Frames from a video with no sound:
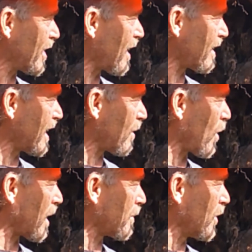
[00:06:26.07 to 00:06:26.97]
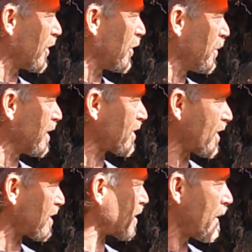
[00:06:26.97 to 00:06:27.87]
think what I'm going to do is
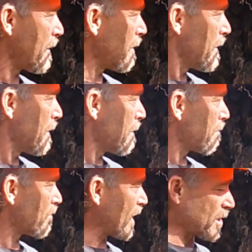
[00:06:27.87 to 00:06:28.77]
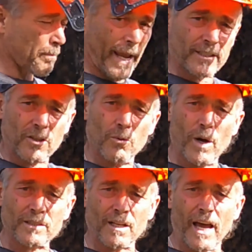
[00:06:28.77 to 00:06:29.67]
just dismantle
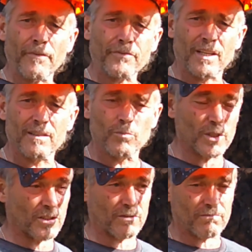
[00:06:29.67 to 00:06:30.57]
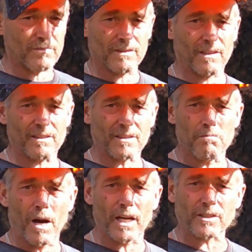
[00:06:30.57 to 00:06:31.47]
what's left, which isn't
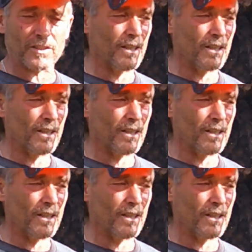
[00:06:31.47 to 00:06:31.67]
much,